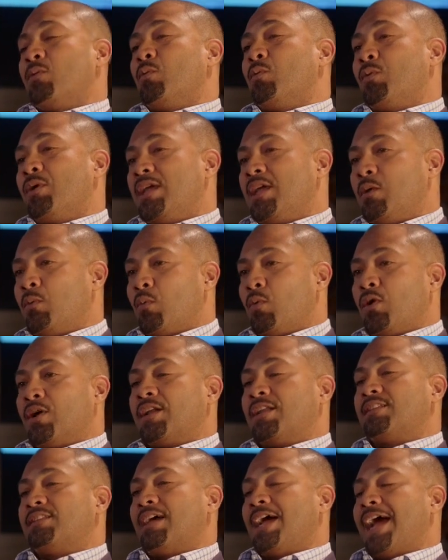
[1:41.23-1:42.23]
We
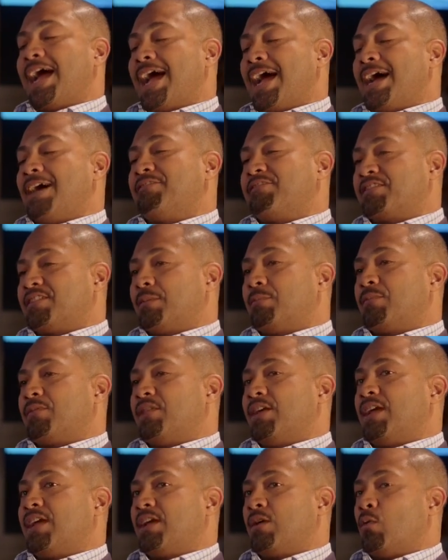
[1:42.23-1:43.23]
wanted to have
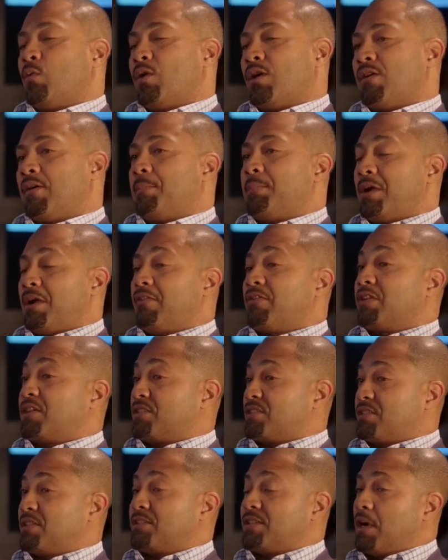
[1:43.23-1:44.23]
something where a parent
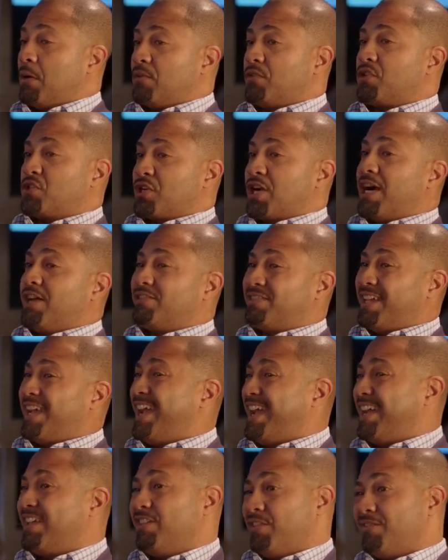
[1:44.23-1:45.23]
can sit down with a child and say,
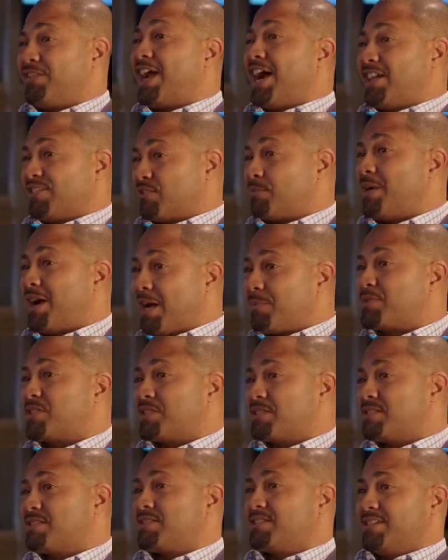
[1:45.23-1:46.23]
hey, you've got some
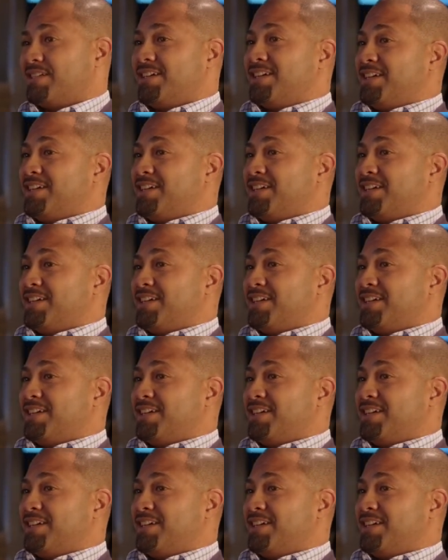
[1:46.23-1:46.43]
options.